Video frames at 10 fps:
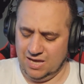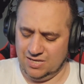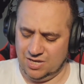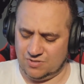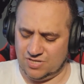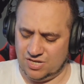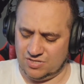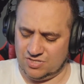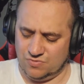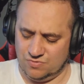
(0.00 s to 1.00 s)
You know,
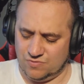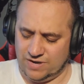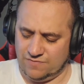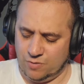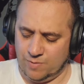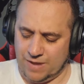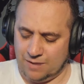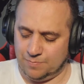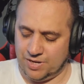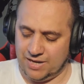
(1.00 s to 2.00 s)
to rave home
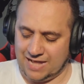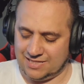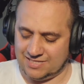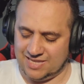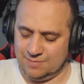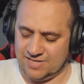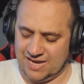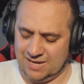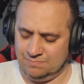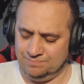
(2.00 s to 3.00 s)
about. But at the same
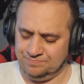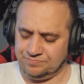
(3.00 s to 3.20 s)
time,